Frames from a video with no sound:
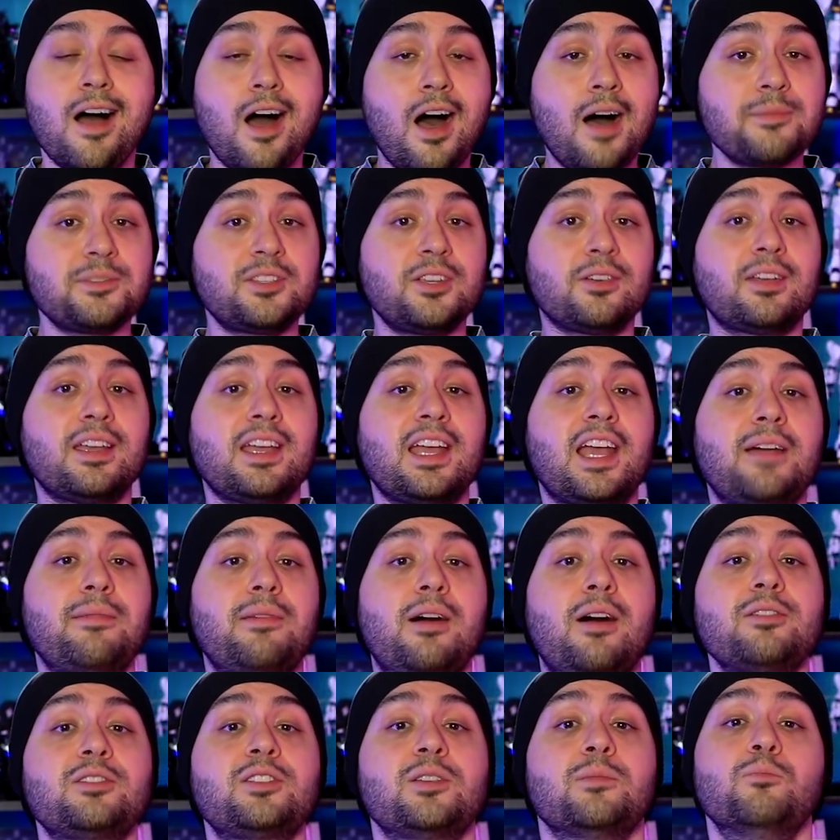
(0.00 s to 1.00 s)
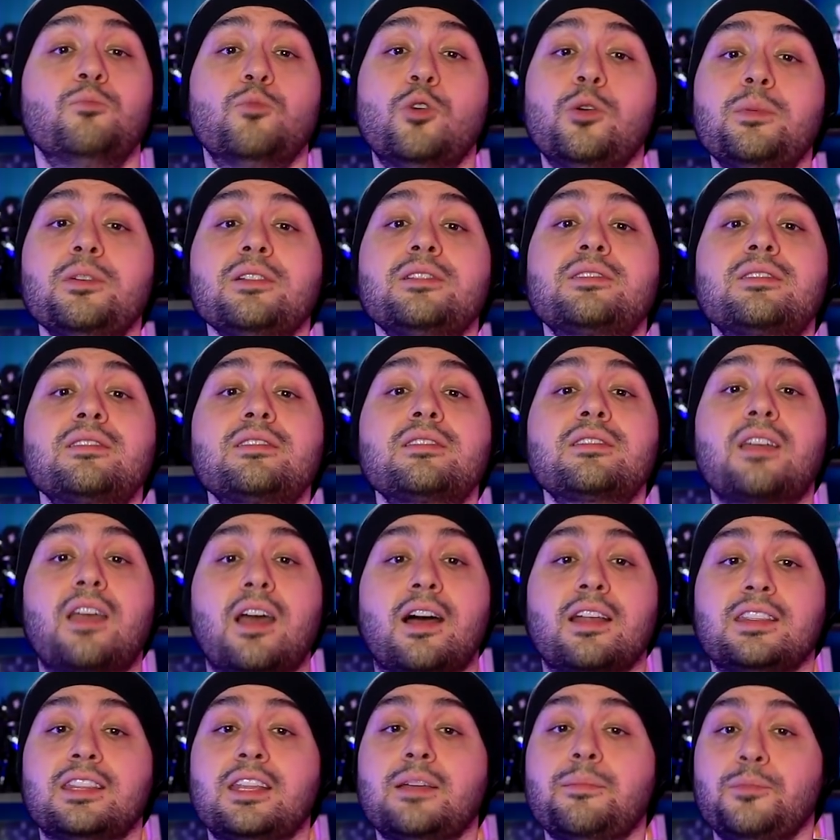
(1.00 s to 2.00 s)
I'm talking about Mobile Suit
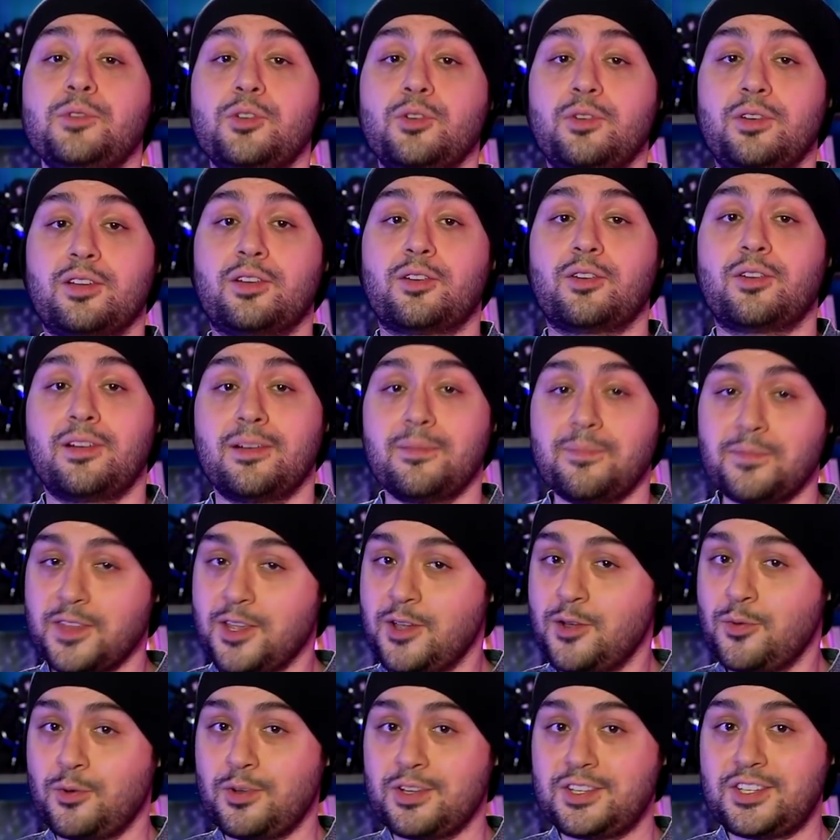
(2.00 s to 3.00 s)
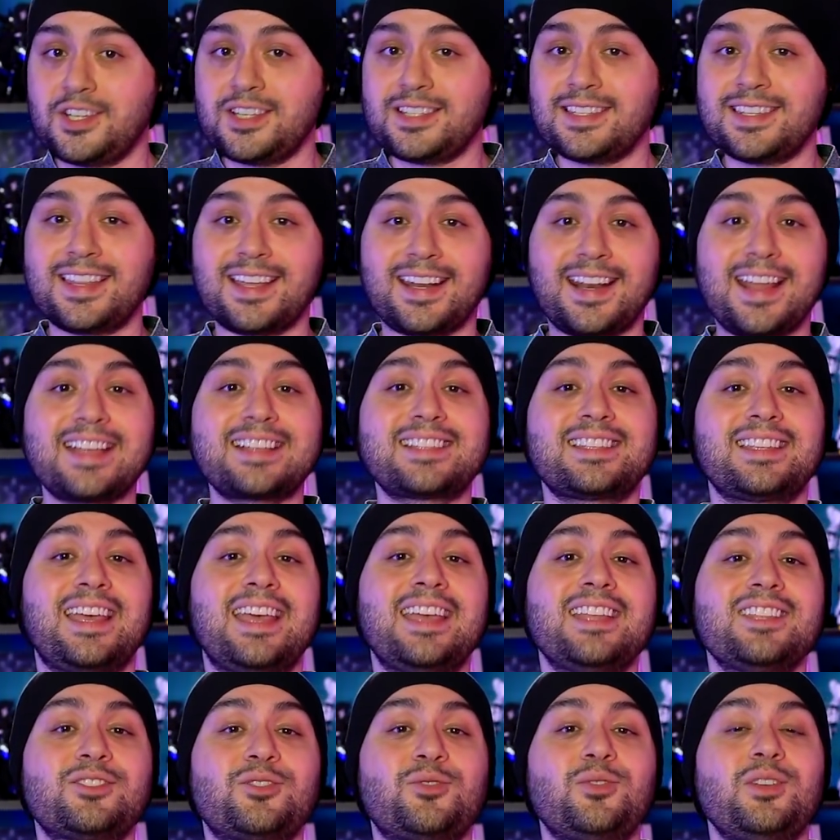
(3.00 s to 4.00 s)
Gundam Unicorn, which is the next
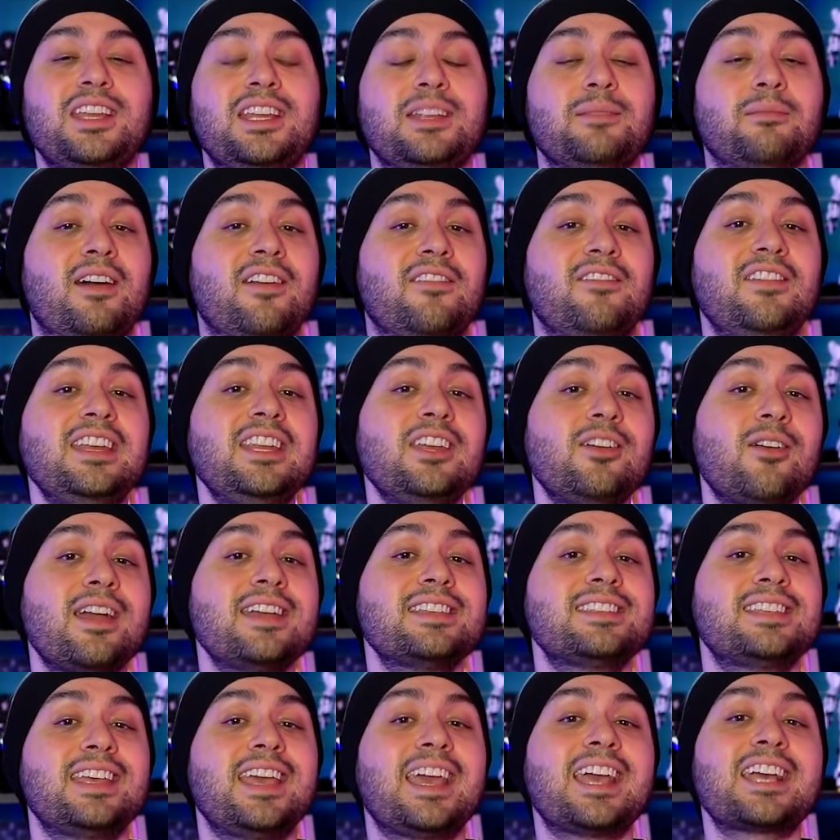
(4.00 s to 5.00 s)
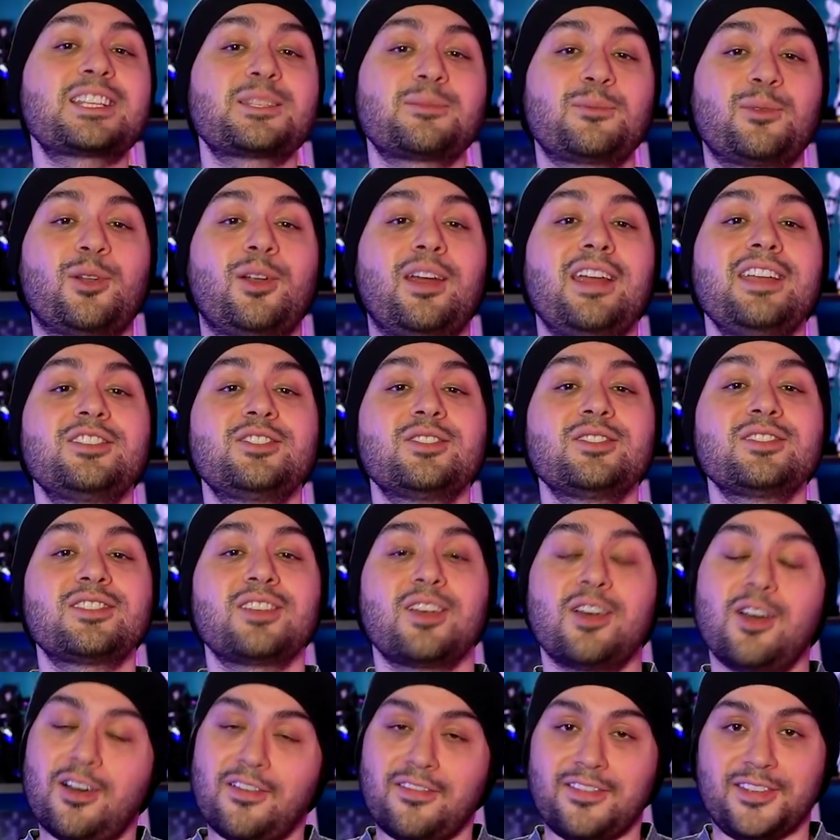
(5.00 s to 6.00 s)
entry in my video essay explorations
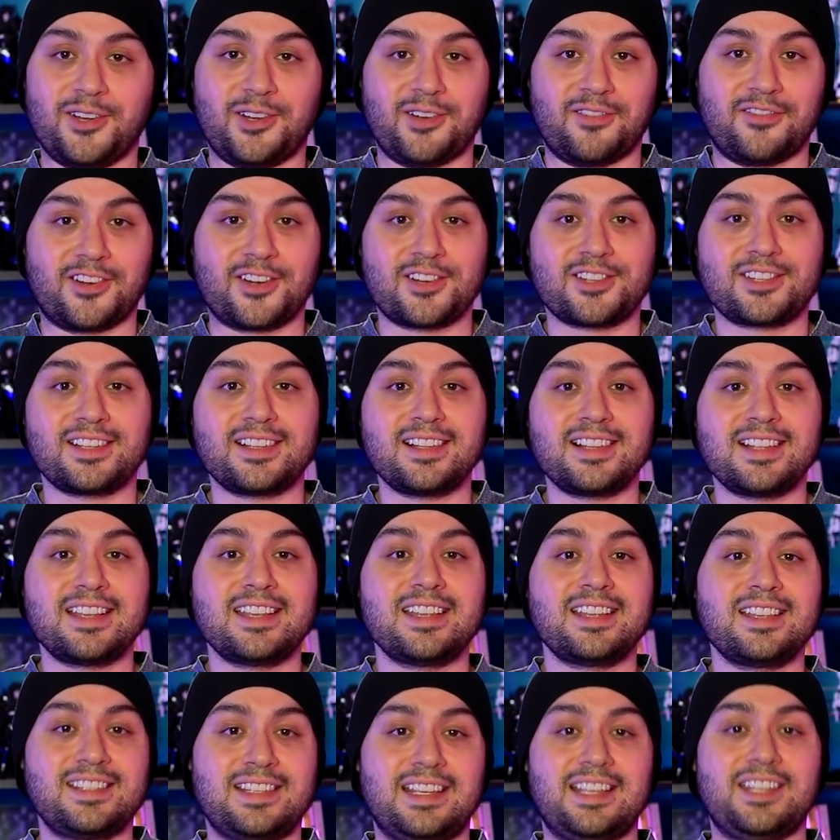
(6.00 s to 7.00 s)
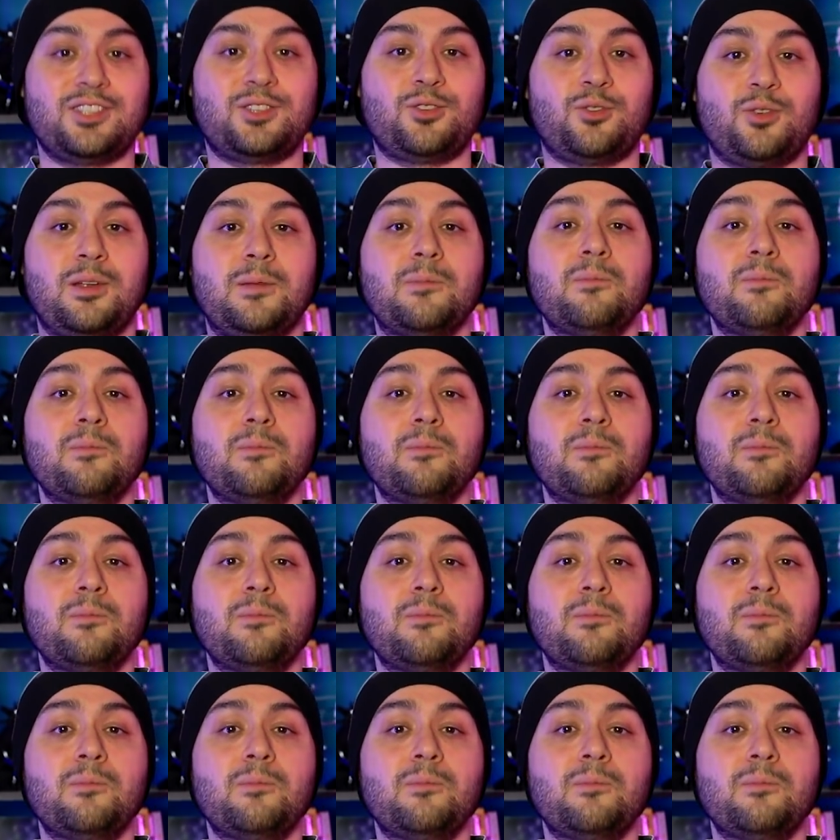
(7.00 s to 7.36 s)
of Universal Century.